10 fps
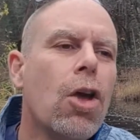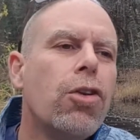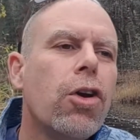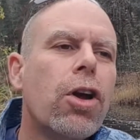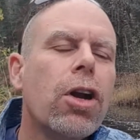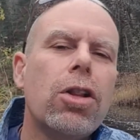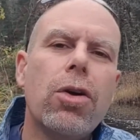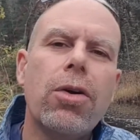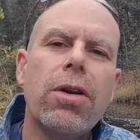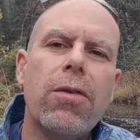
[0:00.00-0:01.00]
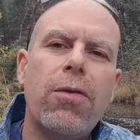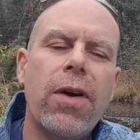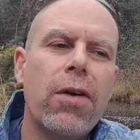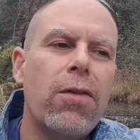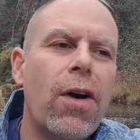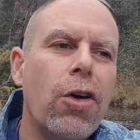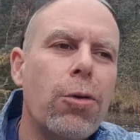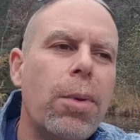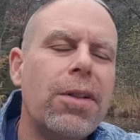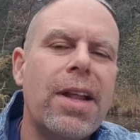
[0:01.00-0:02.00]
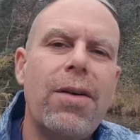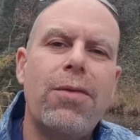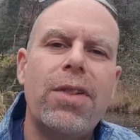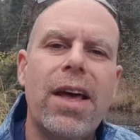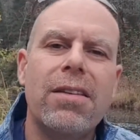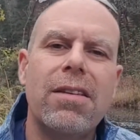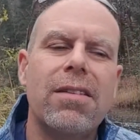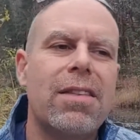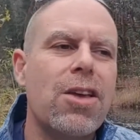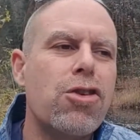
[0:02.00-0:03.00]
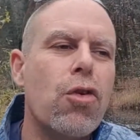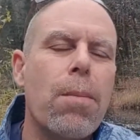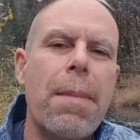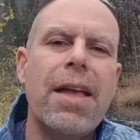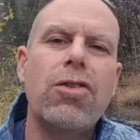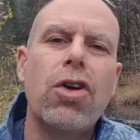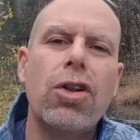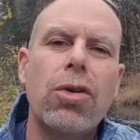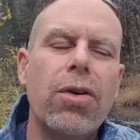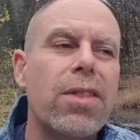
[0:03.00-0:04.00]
You're going to learn the very valuable life lessons that you're meant to learn.